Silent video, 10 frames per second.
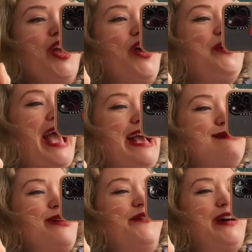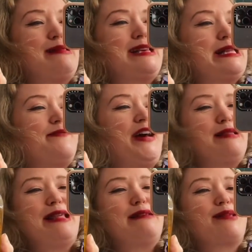Okay, so first things
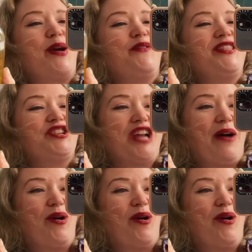first, let's go for the shower